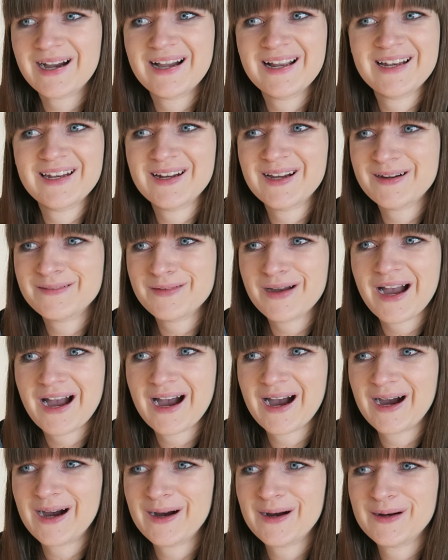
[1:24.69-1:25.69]
I love
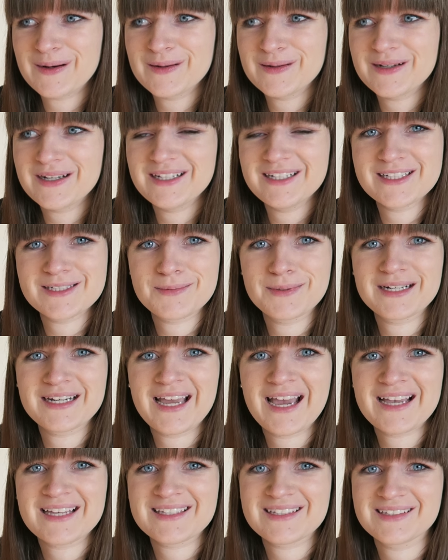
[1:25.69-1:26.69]
how Elizabeth
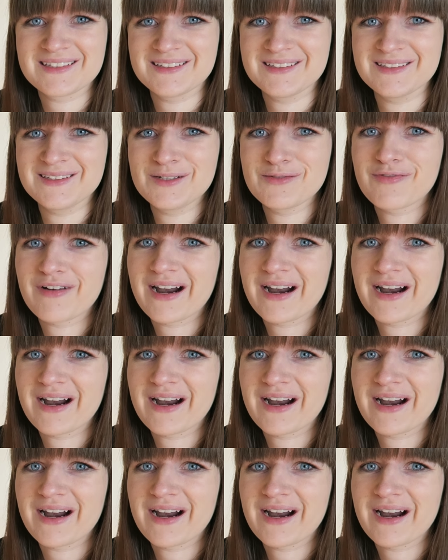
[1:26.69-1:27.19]
Gaskell